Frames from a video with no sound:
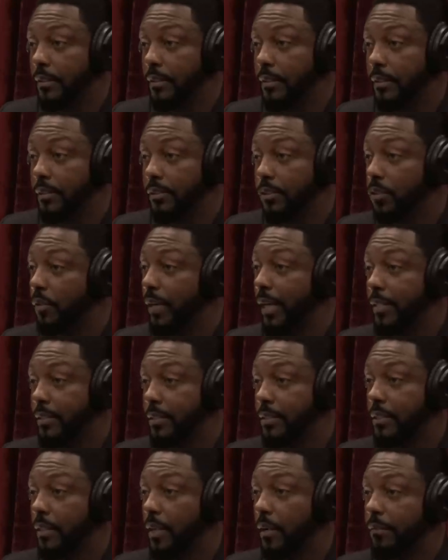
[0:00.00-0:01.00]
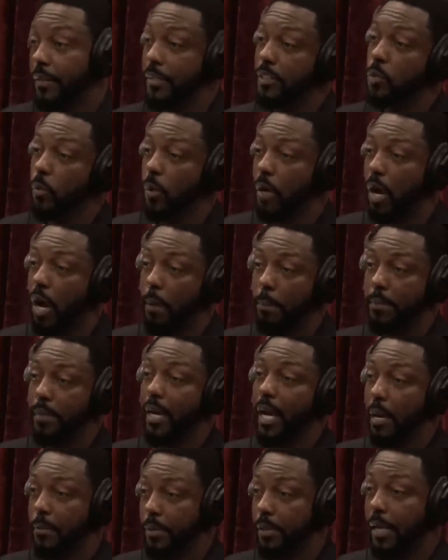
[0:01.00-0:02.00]
It's crazy stuff. And this is where
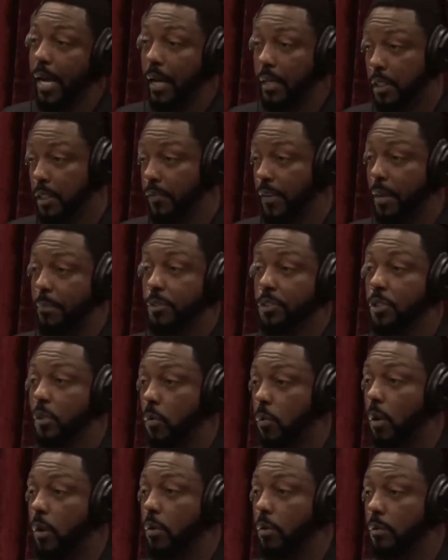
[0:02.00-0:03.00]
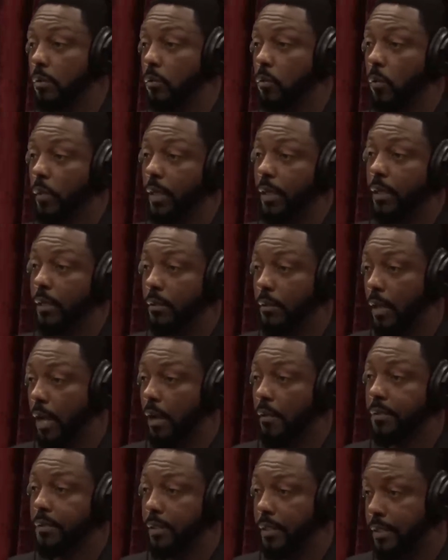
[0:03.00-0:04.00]
Oppenheimer got his famous quote when he
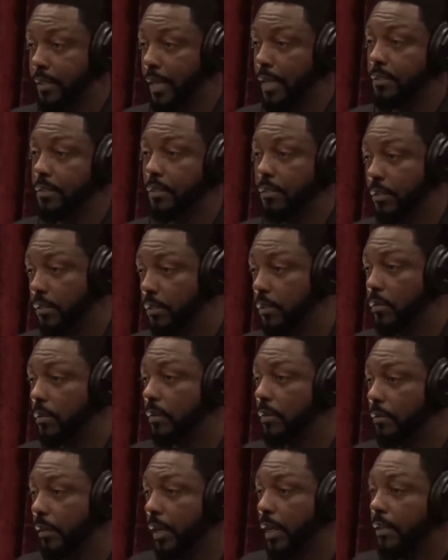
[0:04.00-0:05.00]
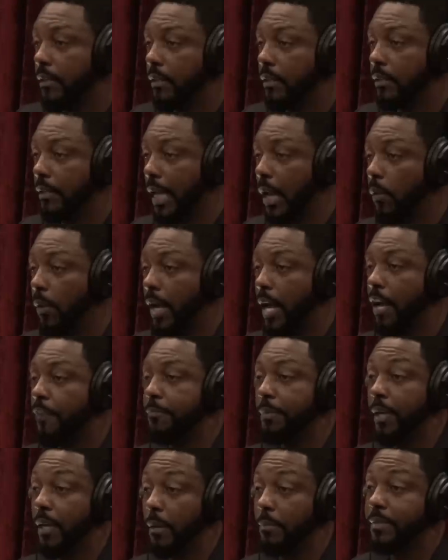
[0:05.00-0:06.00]
obviously tested the nuke, right? "Now I have
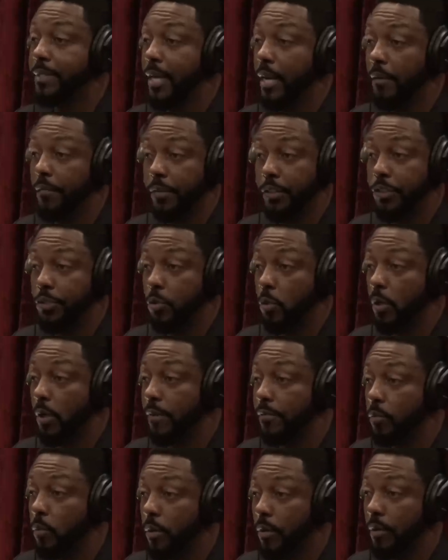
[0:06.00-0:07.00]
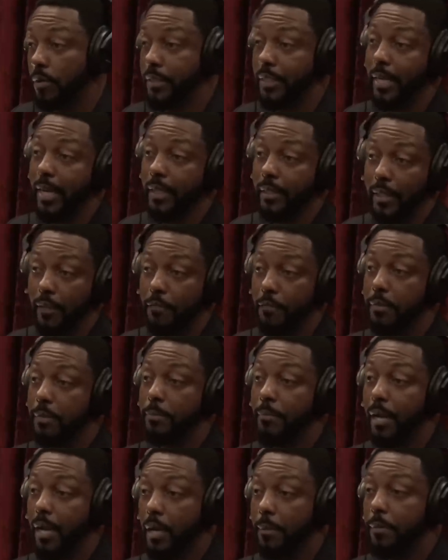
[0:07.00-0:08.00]
become death, destroyer of worlds." He got that from the
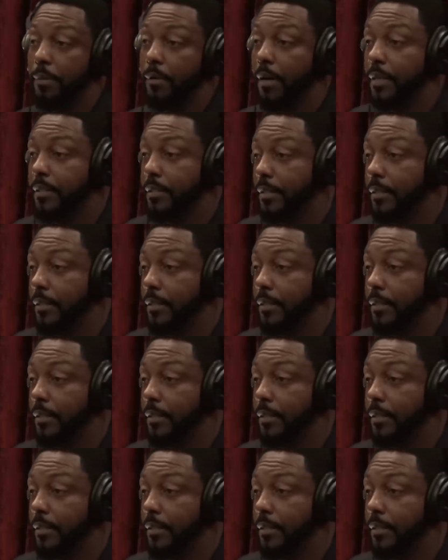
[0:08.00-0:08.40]
Mahabharata.